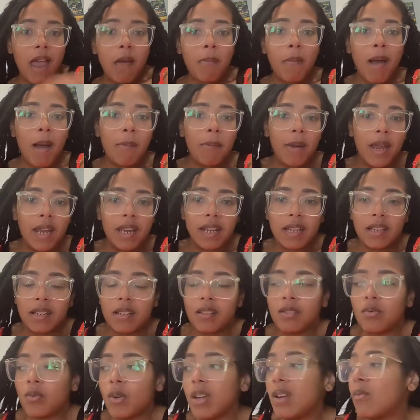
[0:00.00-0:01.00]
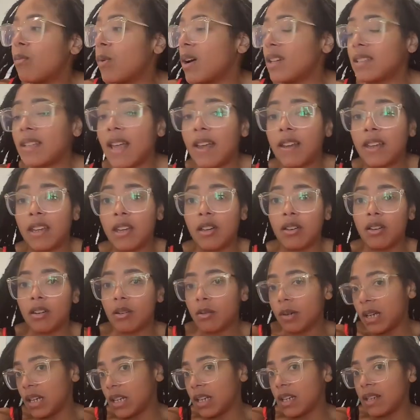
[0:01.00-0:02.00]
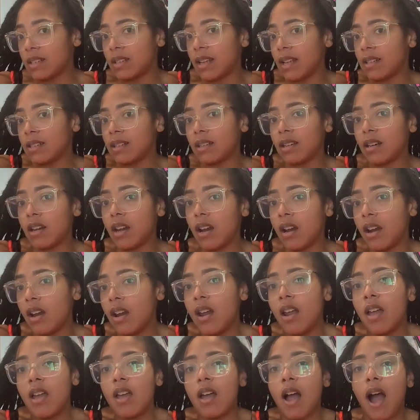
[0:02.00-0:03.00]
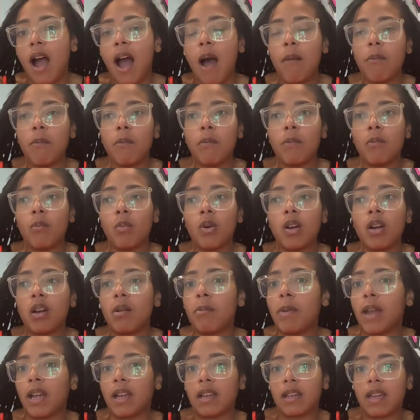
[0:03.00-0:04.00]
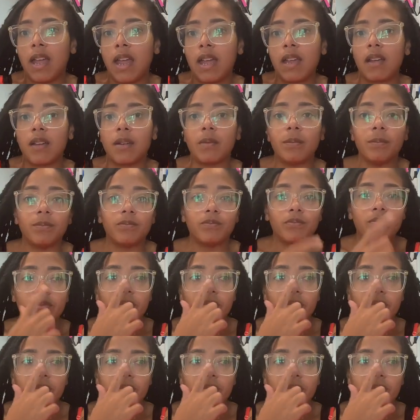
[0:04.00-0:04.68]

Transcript: Am I baking this week, once they kill the cookies that's in there, I'm we're gonna bake a cake.